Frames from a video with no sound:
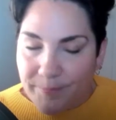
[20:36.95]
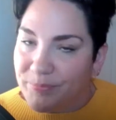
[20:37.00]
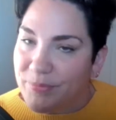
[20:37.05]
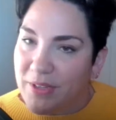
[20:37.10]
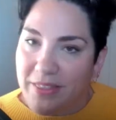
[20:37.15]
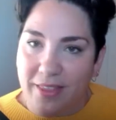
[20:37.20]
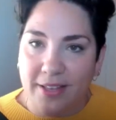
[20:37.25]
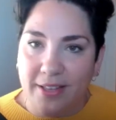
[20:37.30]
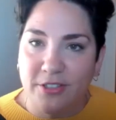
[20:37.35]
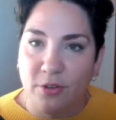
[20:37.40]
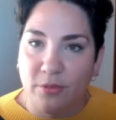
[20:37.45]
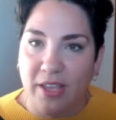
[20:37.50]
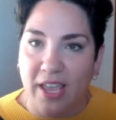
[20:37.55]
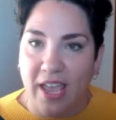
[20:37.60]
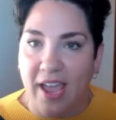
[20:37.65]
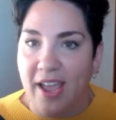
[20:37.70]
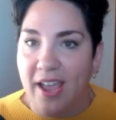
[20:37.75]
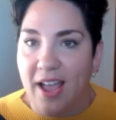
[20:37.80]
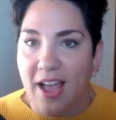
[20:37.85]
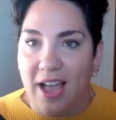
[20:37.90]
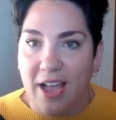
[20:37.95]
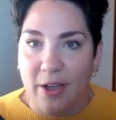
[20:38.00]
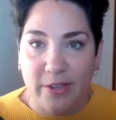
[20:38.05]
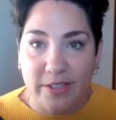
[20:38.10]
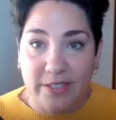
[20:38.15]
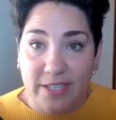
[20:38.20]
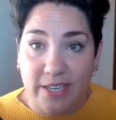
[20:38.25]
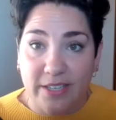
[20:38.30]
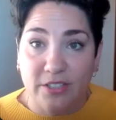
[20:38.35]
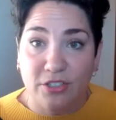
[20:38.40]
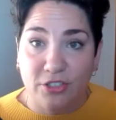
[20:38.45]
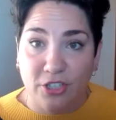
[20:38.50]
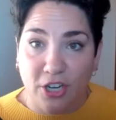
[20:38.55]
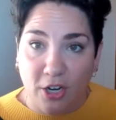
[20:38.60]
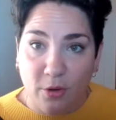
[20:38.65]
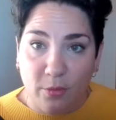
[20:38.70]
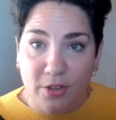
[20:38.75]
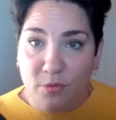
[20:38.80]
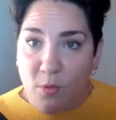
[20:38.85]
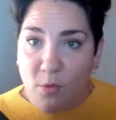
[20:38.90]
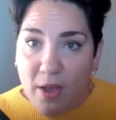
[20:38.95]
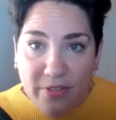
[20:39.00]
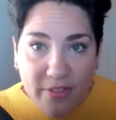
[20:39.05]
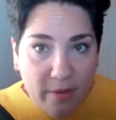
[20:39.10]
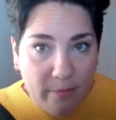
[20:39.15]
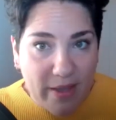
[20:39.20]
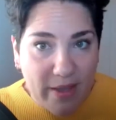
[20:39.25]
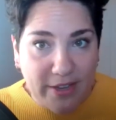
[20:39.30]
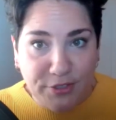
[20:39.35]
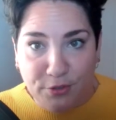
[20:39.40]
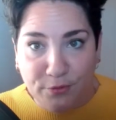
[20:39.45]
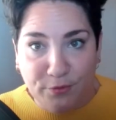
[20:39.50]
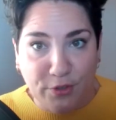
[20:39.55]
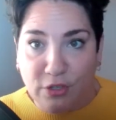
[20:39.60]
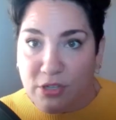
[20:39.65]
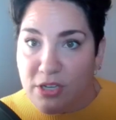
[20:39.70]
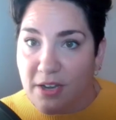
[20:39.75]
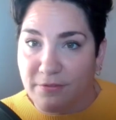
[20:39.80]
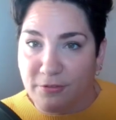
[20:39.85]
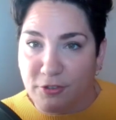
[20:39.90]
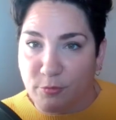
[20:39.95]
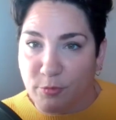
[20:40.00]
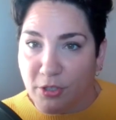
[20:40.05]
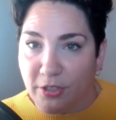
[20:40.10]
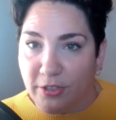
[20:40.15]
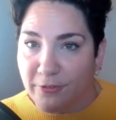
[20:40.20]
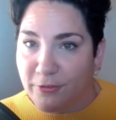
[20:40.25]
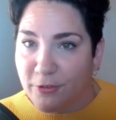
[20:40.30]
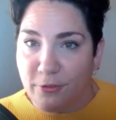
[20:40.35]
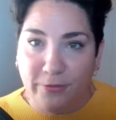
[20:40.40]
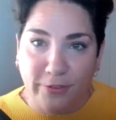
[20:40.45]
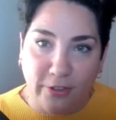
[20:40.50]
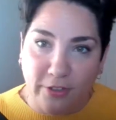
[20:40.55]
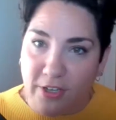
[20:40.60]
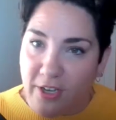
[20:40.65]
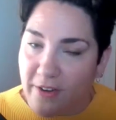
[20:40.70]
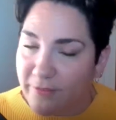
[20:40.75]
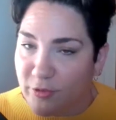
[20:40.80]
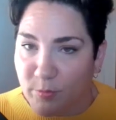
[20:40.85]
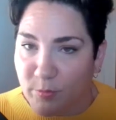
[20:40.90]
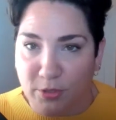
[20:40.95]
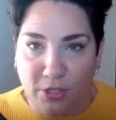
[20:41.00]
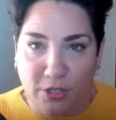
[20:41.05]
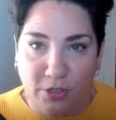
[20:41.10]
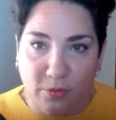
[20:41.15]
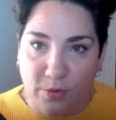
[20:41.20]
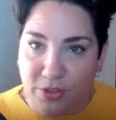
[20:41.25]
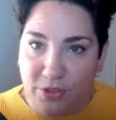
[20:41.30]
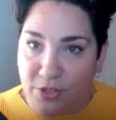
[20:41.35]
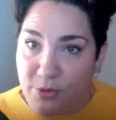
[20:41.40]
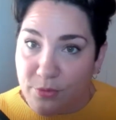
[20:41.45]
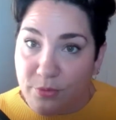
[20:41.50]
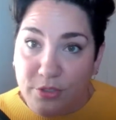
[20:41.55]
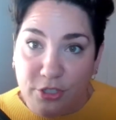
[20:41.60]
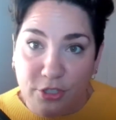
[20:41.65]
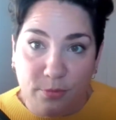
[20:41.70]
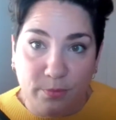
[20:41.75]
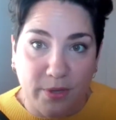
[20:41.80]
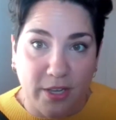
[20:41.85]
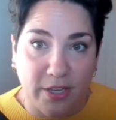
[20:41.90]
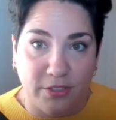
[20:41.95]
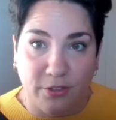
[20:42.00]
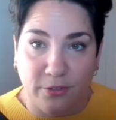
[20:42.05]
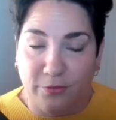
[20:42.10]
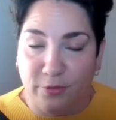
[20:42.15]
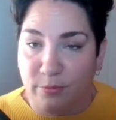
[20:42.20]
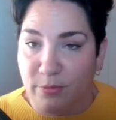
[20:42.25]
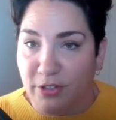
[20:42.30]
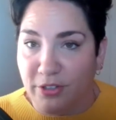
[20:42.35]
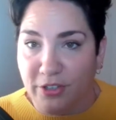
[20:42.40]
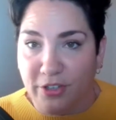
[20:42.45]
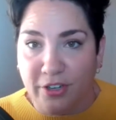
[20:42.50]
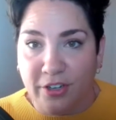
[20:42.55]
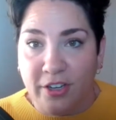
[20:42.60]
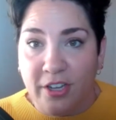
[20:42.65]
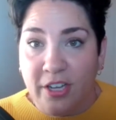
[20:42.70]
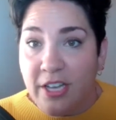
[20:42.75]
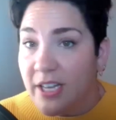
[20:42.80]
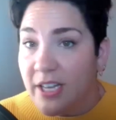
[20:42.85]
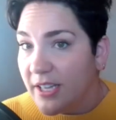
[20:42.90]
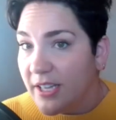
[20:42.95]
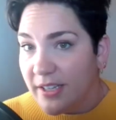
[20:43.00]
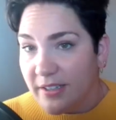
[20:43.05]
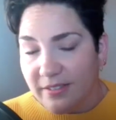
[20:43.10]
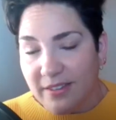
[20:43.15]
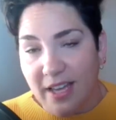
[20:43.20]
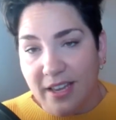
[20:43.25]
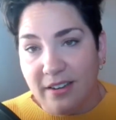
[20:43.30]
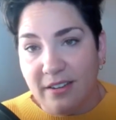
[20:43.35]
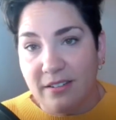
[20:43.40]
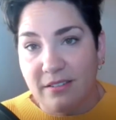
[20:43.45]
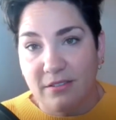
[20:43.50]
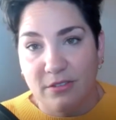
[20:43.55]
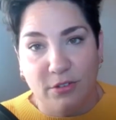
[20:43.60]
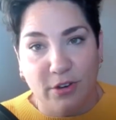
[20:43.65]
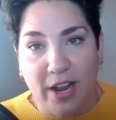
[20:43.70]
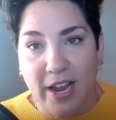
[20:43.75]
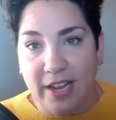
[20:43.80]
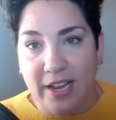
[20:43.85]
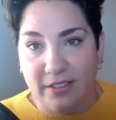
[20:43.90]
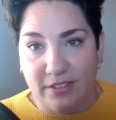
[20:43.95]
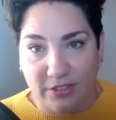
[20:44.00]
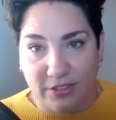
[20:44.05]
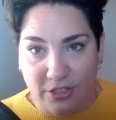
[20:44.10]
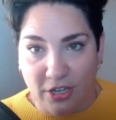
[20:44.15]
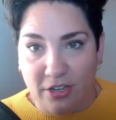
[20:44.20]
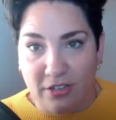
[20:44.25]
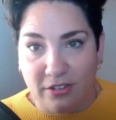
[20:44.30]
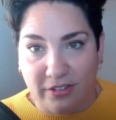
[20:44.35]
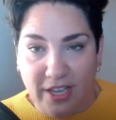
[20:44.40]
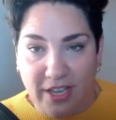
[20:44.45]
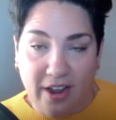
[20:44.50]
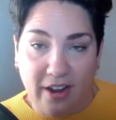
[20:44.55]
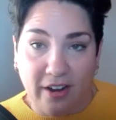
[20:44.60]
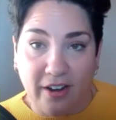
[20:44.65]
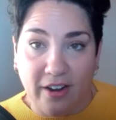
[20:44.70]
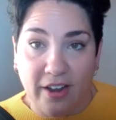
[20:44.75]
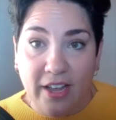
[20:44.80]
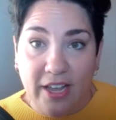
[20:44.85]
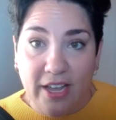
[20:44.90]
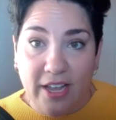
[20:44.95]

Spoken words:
And that's okay. I would say start with one that makes you feel comfortable. If you feel comfortable with YouTube because you're familiar, then great, start there.